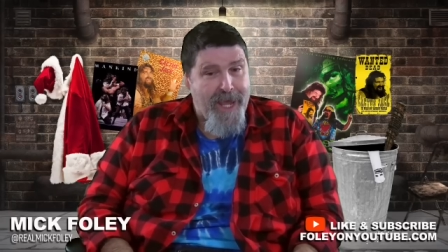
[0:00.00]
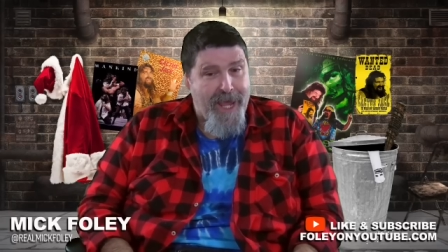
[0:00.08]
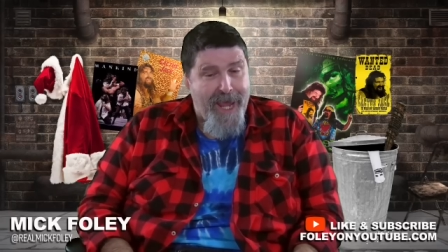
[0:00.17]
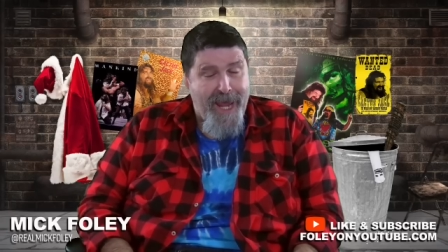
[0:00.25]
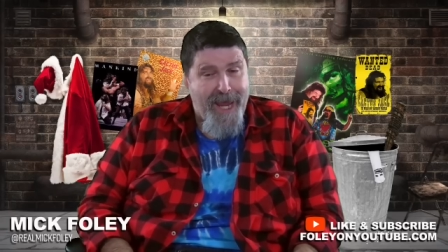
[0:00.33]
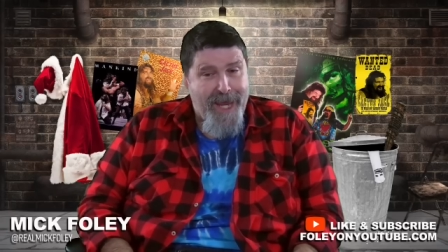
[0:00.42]

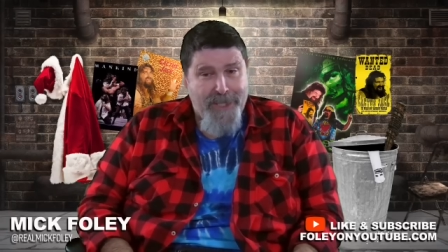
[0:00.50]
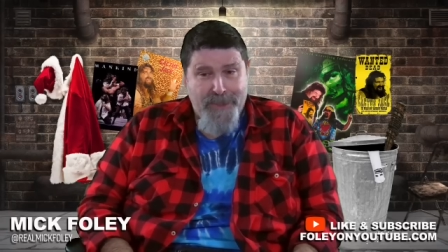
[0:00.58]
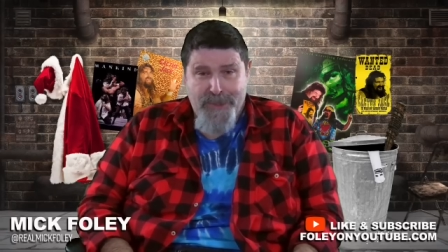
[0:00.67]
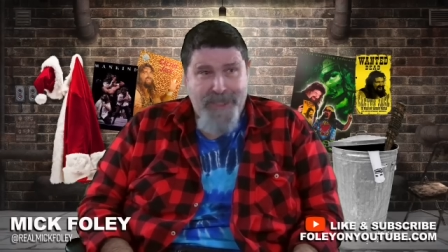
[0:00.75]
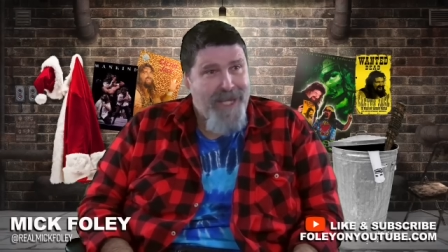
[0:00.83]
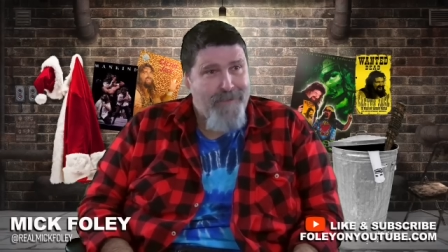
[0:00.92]
And
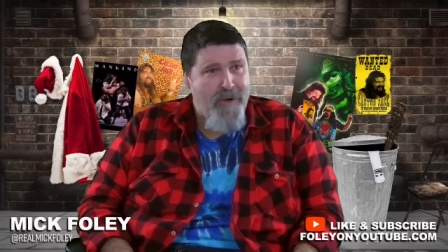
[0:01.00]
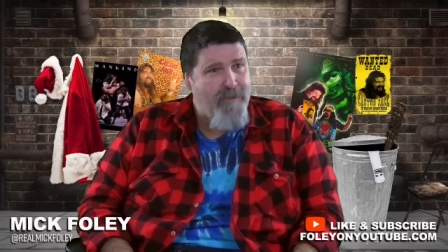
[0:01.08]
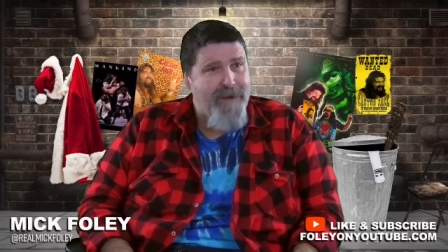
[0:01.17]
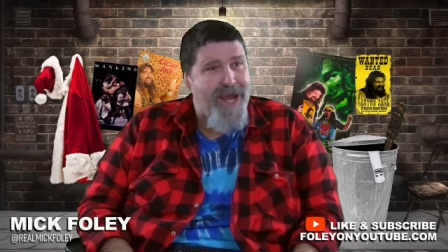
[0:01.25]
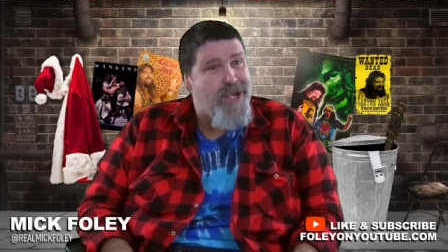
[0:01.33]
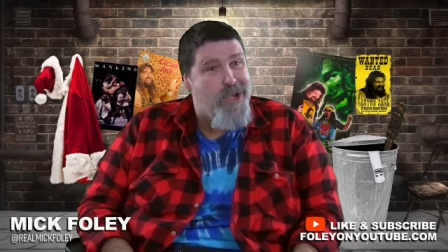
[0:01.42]
she came
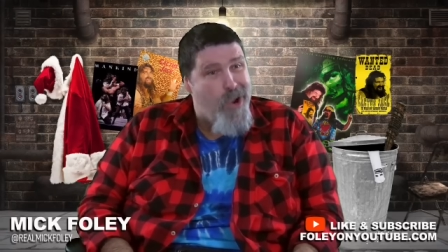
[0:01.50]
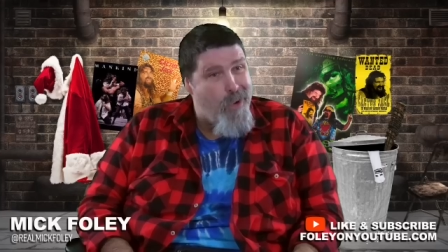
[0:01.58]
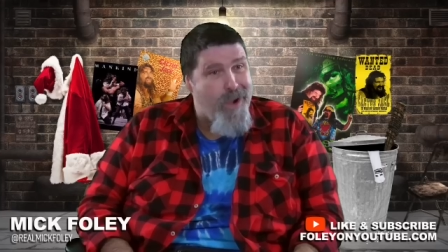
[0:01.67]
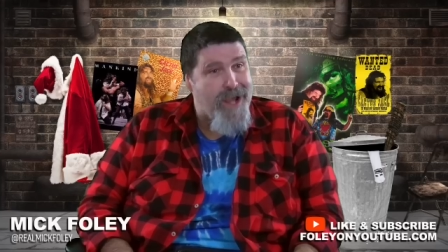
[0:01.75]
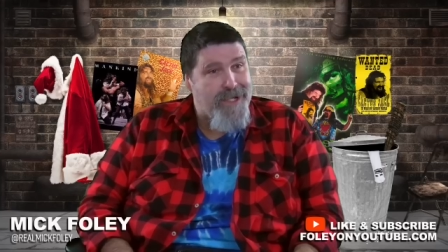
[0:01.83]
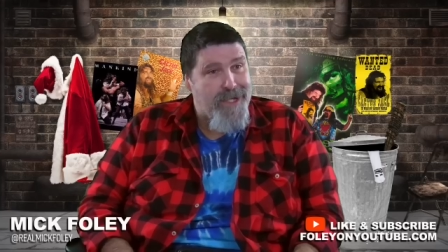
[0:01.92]
over, had
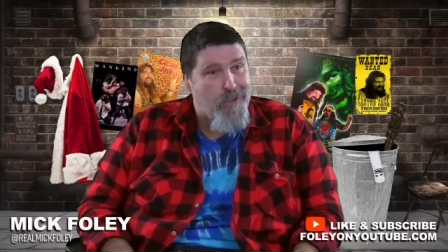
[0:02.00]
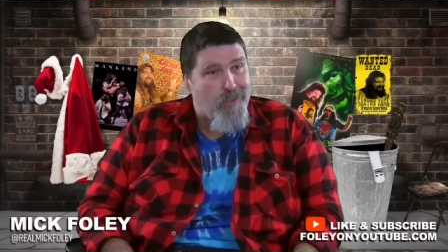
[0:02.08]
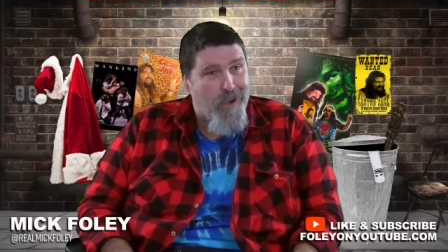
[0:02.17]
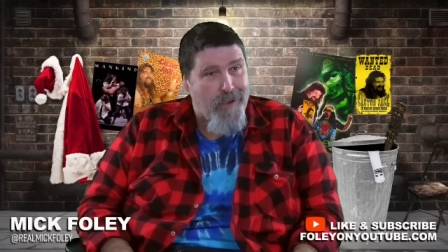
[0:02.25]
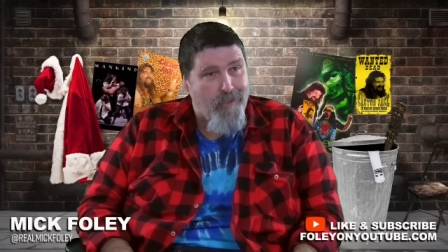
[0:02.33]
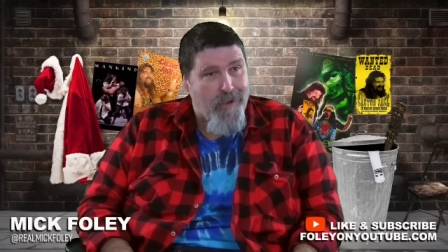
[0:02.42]
no idea
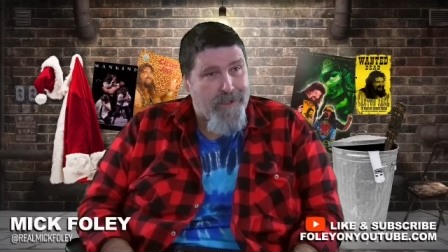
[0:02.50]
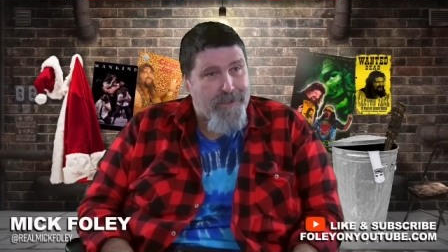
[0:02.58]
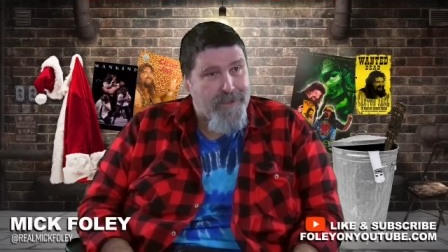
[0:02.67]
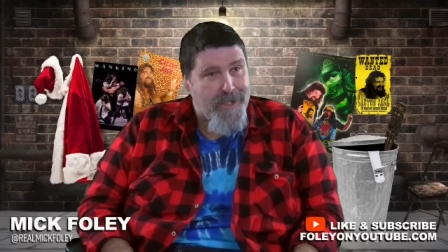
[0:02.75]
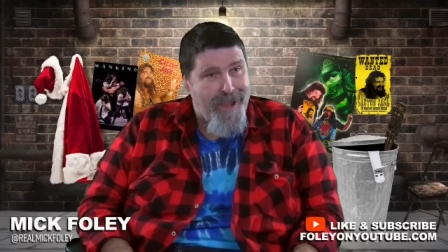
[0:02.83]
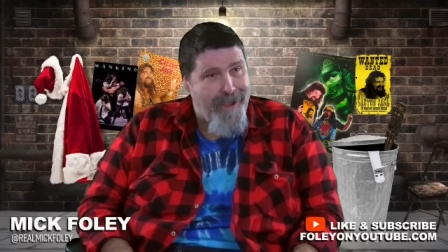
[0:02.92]
who I
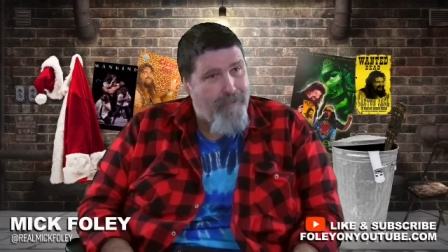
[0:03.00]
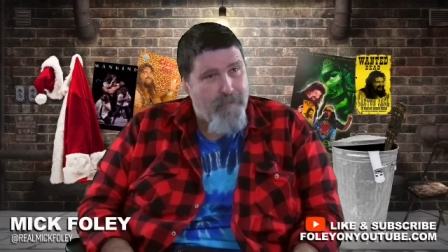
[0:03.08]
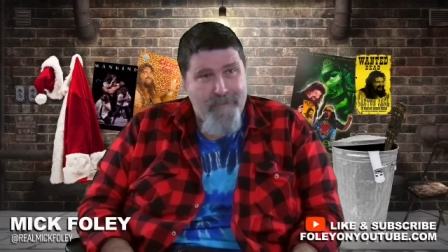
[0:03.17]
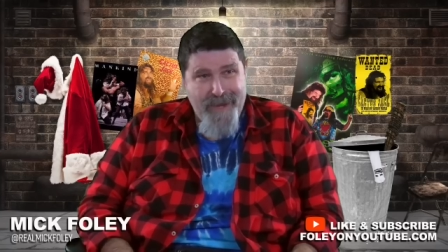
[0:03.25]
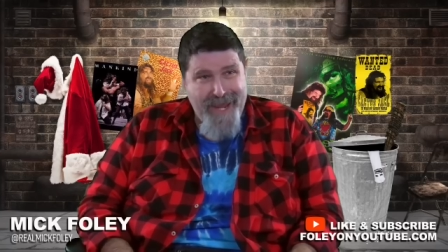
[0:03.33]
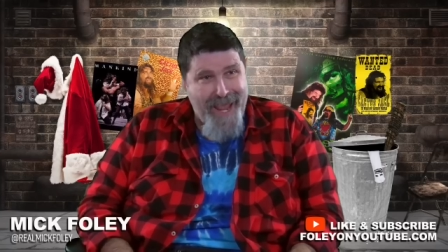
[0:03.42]
was,
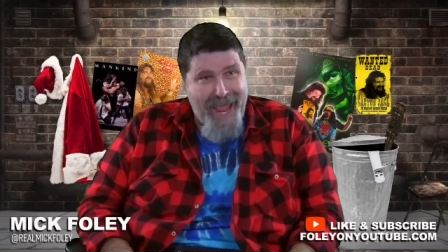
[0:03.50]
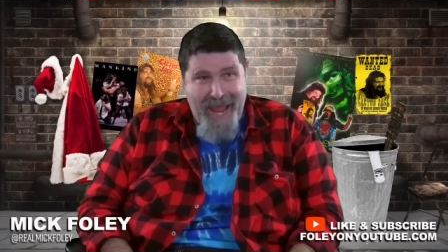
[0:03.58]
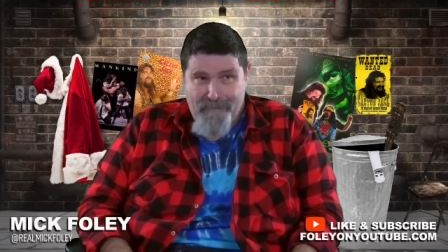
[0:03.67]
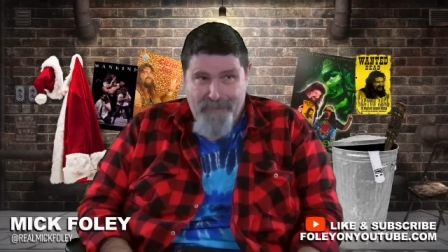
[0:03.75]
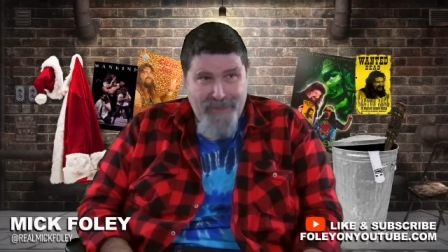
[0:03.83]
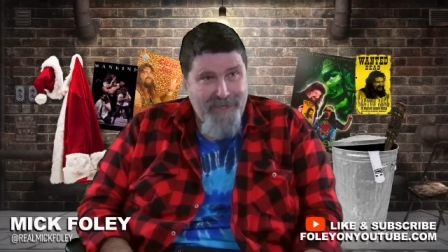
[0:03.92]
helped me
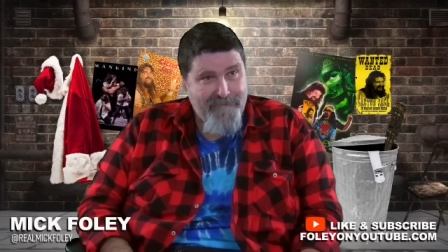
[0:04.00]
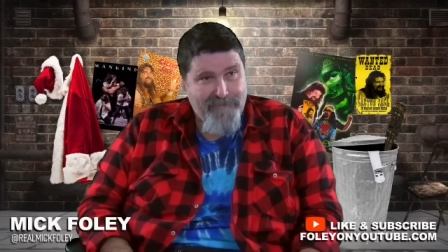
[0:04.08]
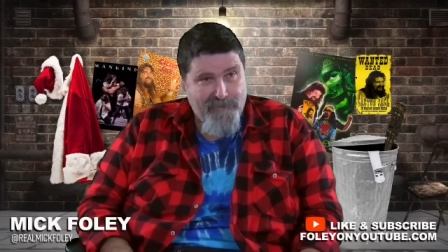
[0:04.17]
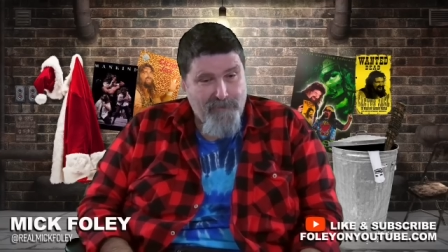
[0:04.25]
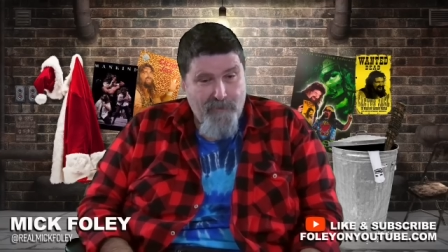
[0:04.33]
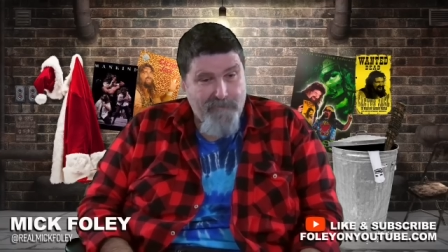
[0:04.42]
happily
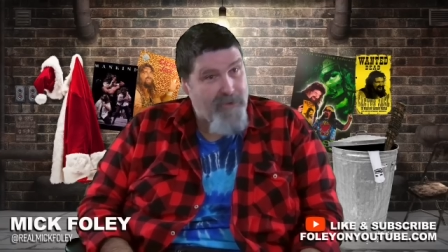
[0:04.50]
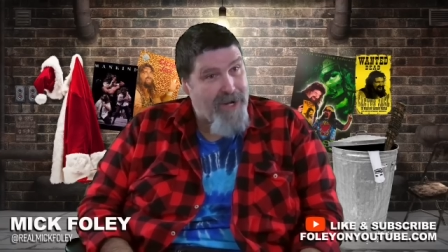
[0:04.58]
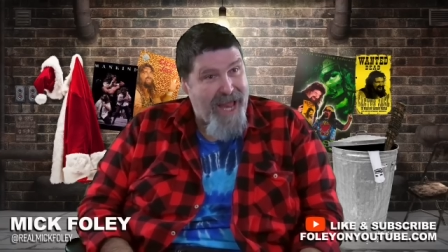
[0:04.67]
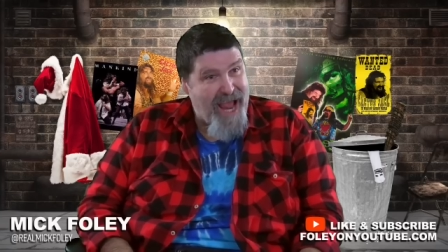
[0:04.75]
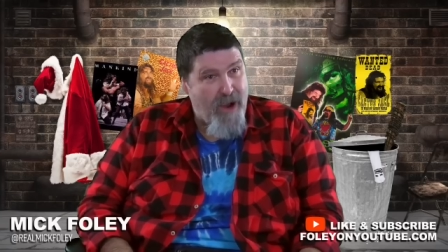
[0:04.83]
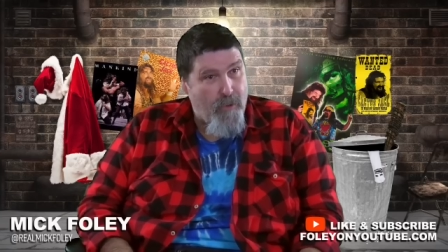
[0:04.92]
for over
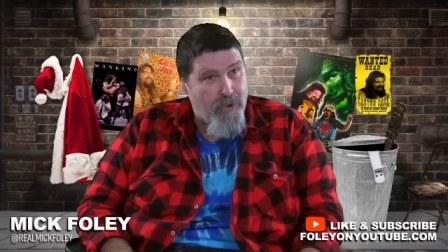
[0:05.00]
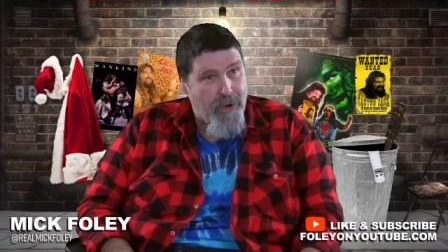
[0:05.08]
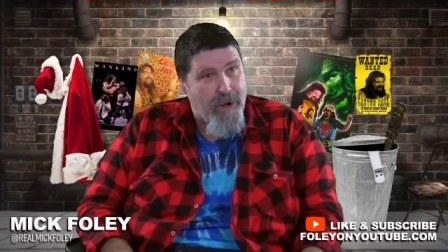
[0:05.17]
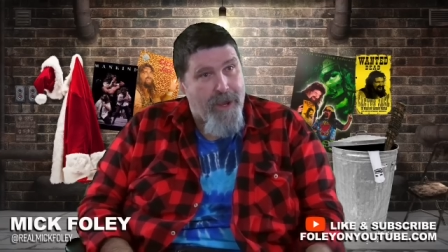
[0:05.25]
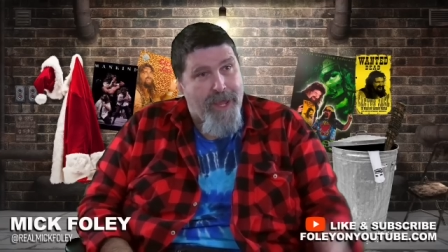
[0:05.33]
an hour.